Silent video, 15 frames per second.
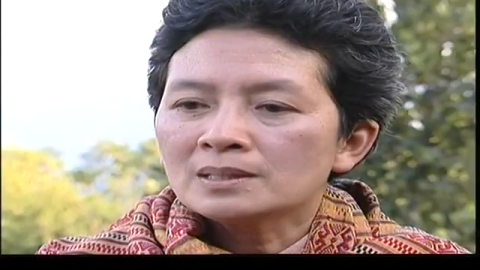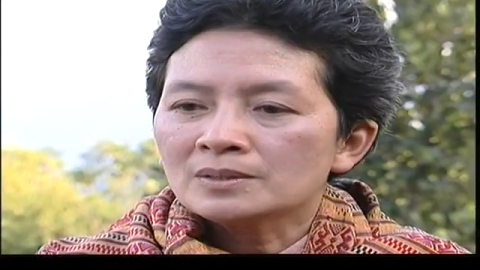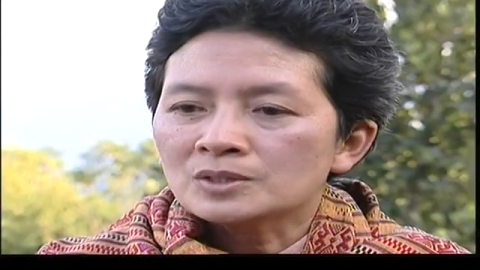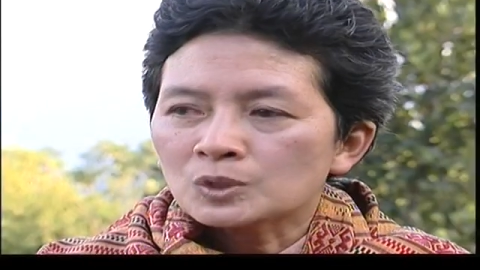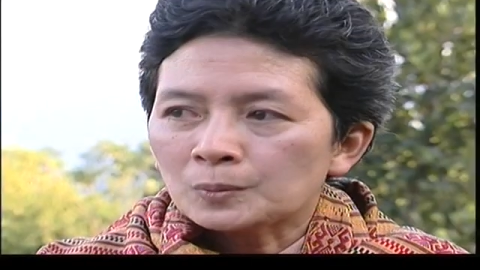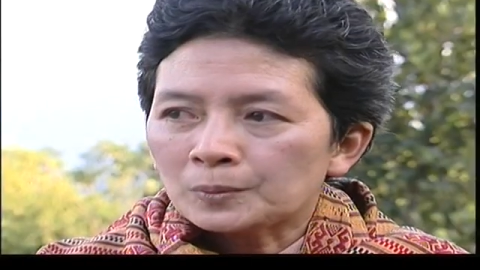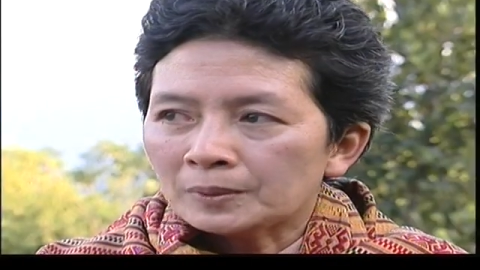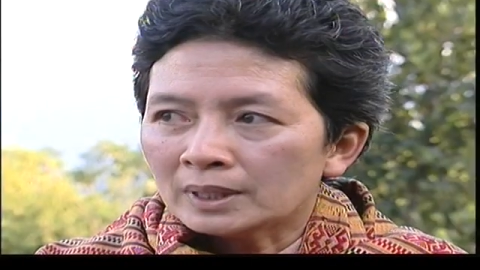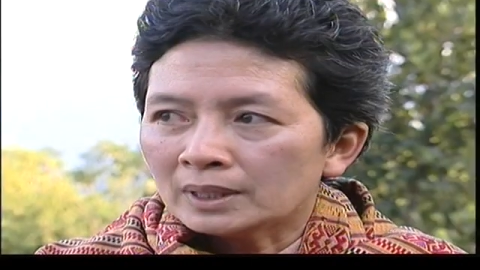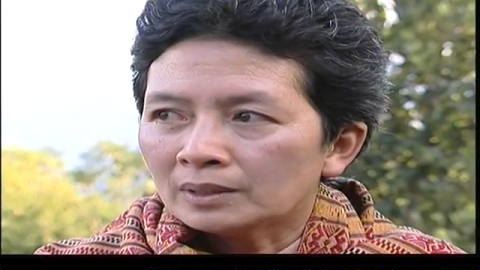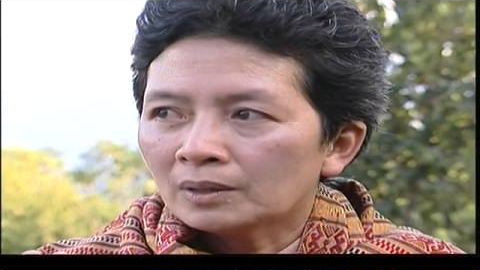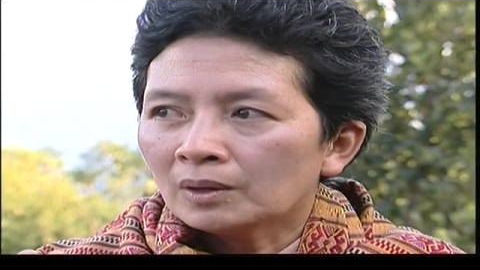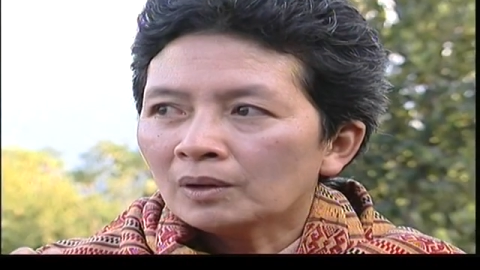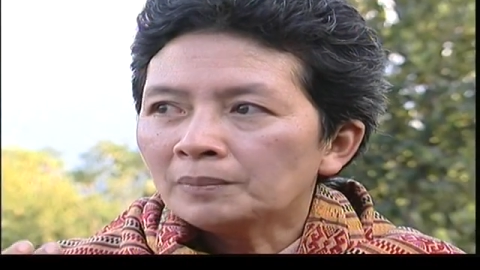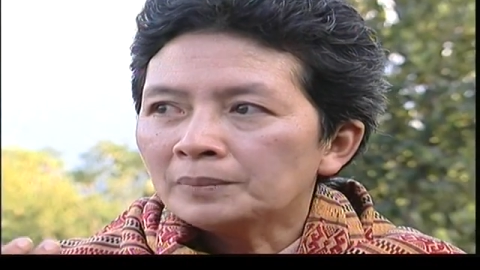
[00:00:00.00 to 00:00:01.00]
the spirit
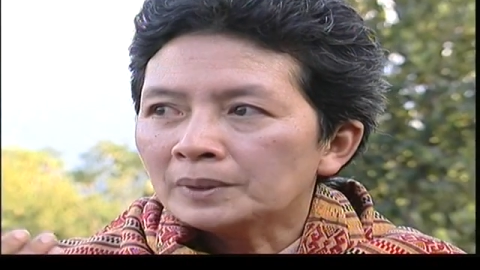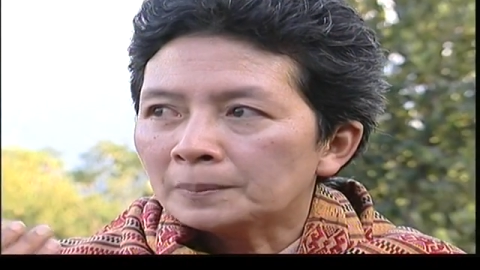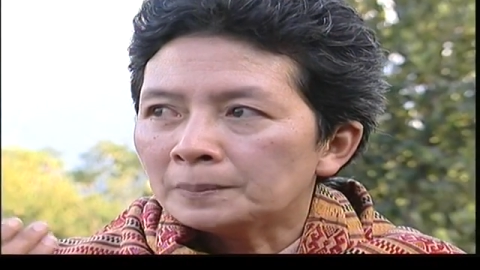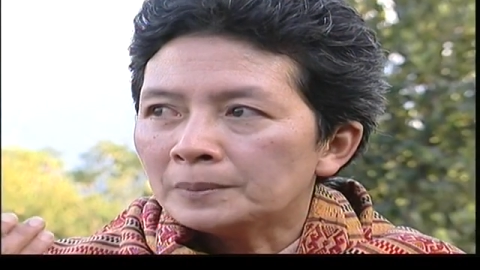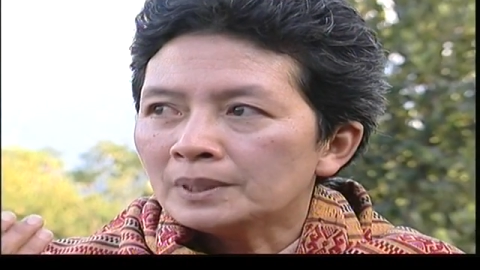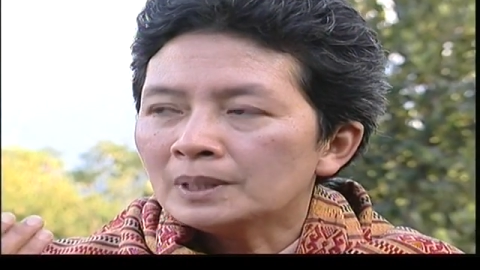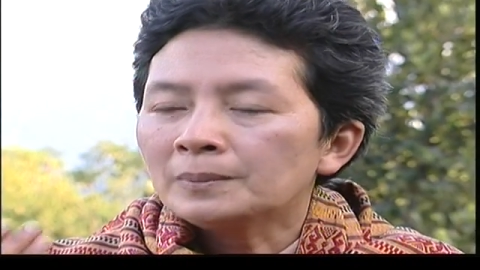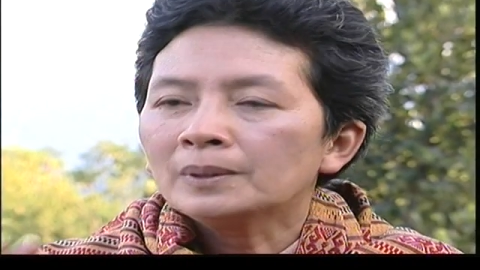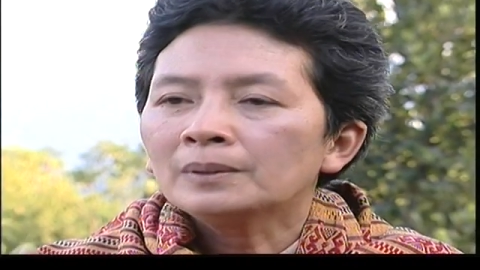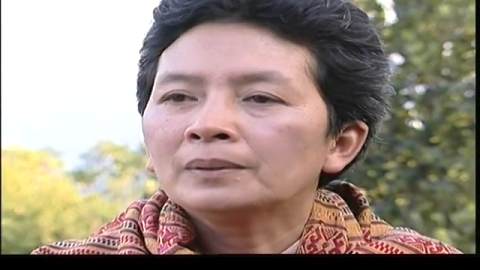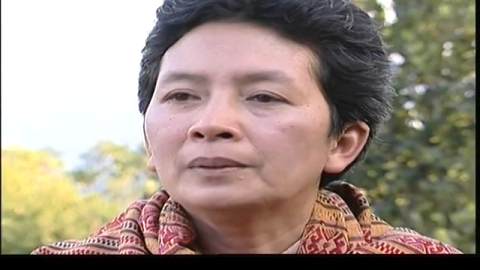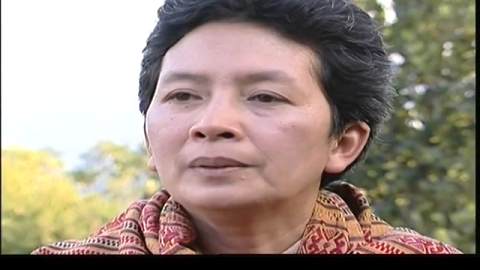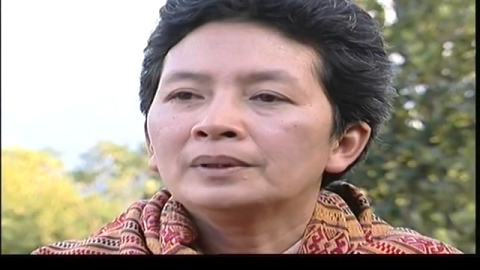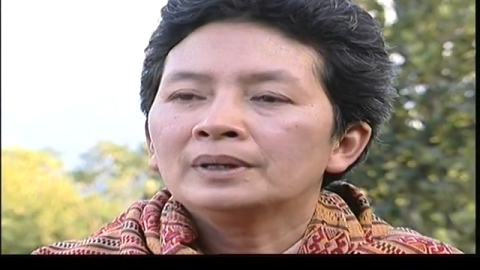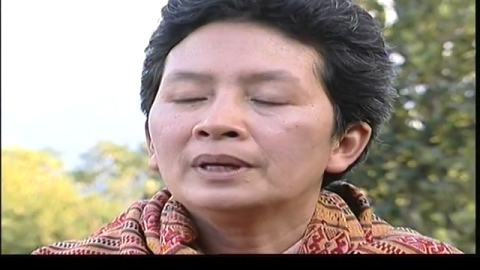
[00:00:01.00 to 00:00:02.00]
of the
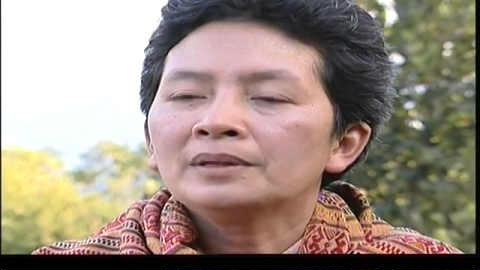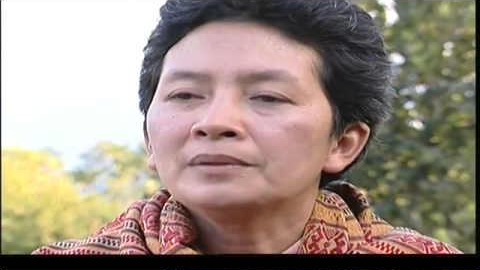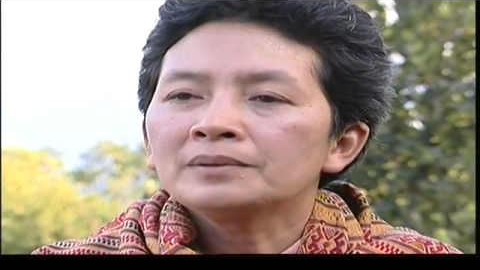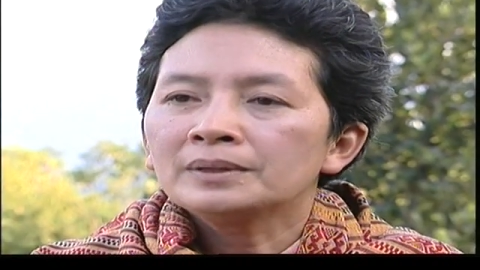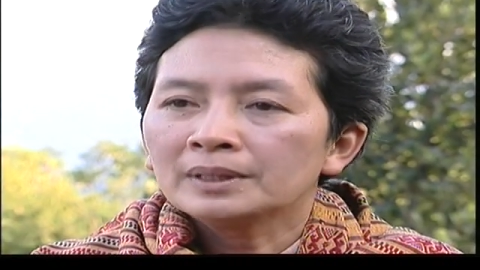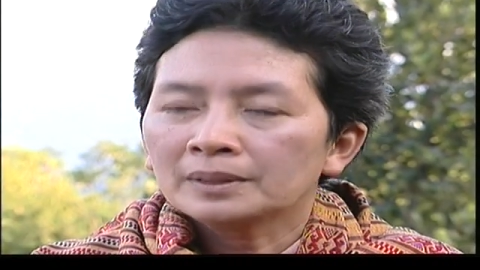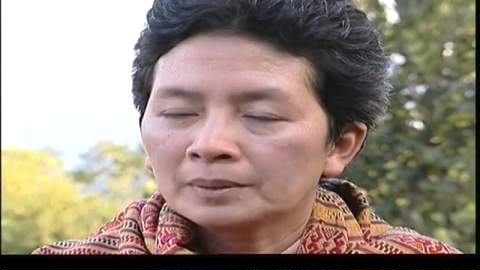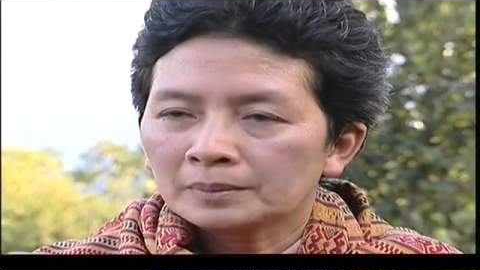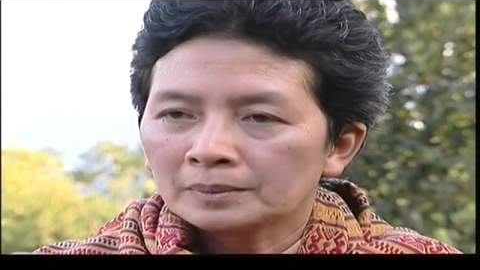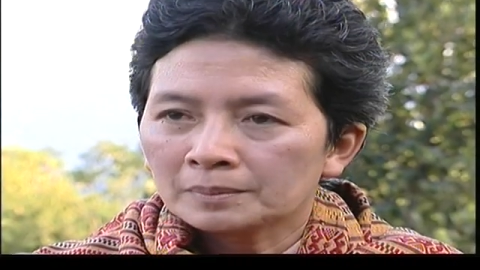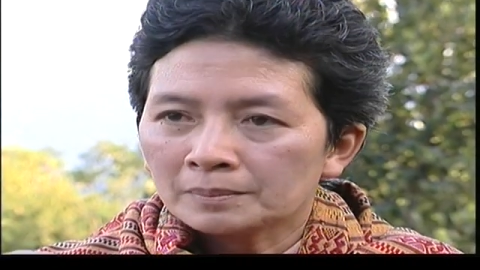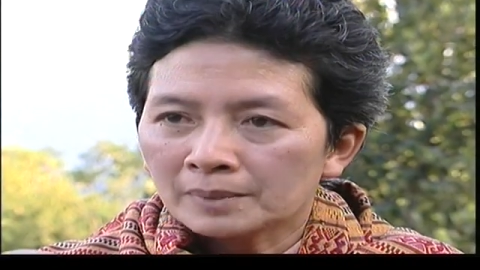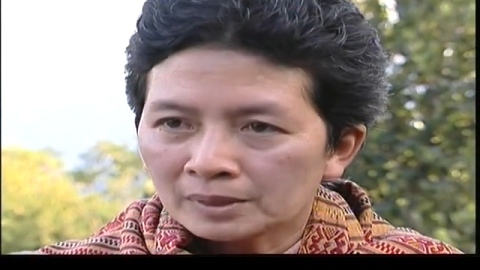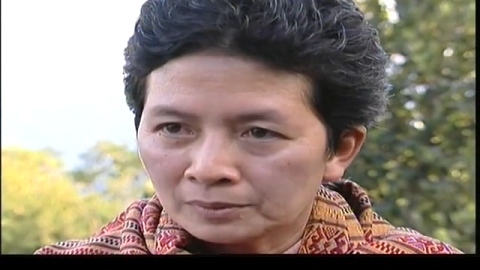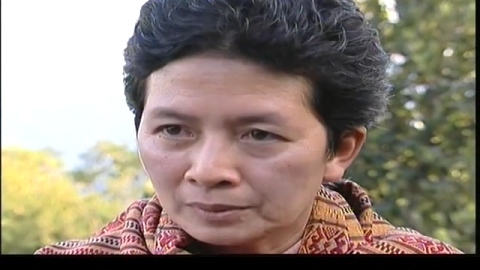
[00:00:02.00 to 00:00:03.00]
people, the ethnic
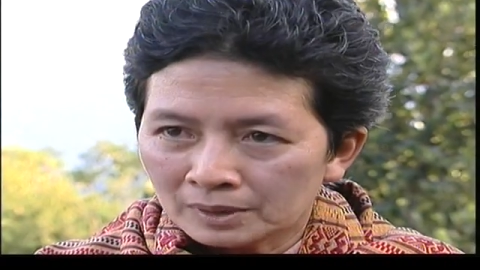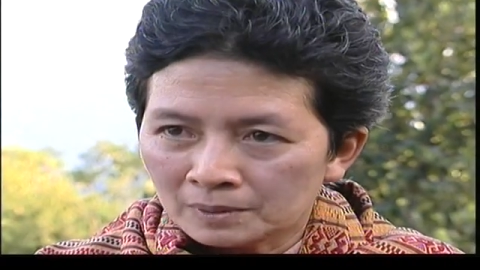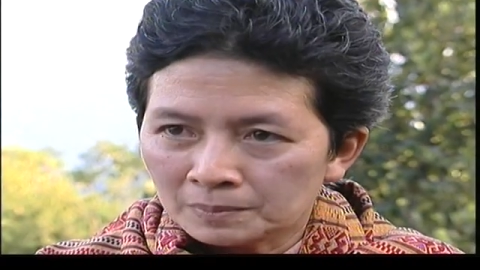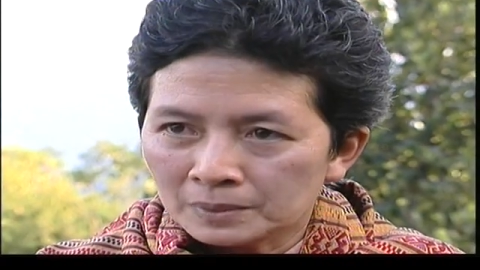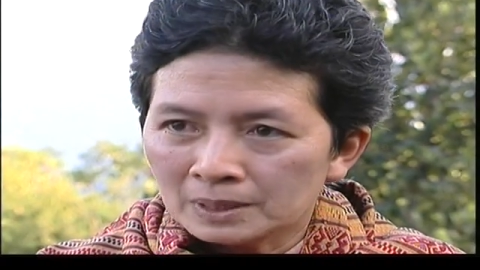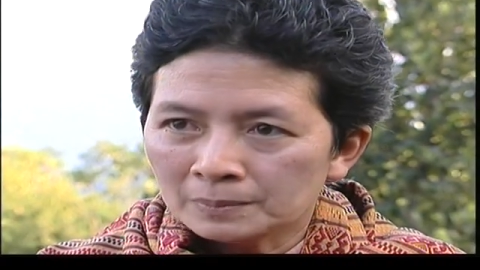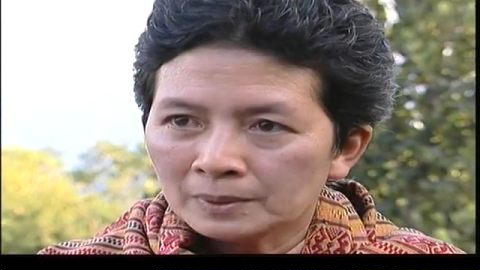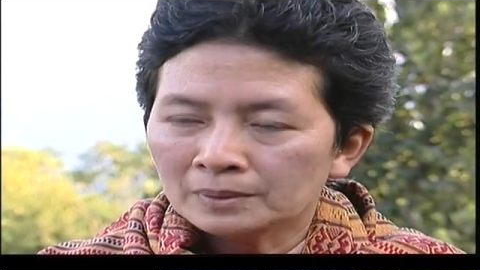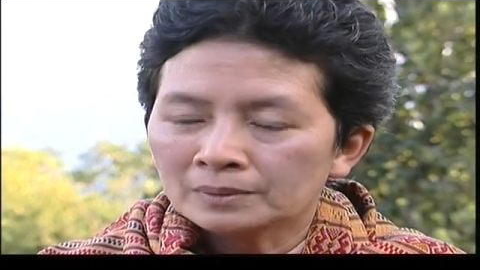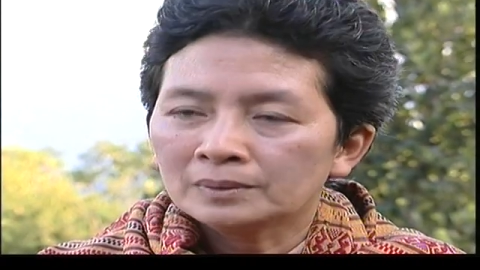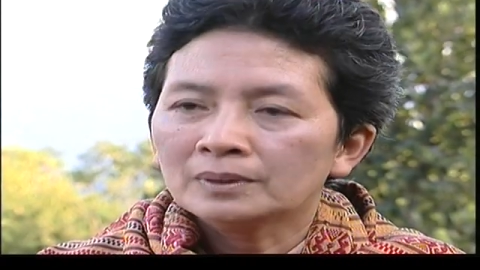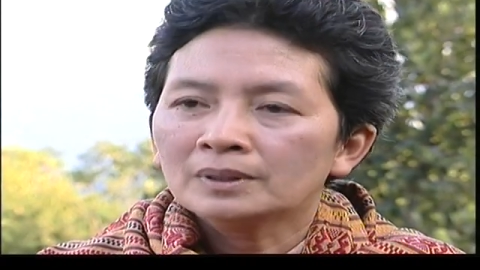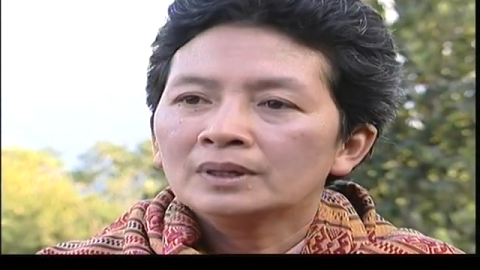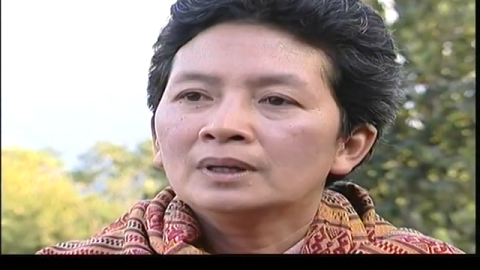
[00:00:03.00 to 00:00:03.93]
minority people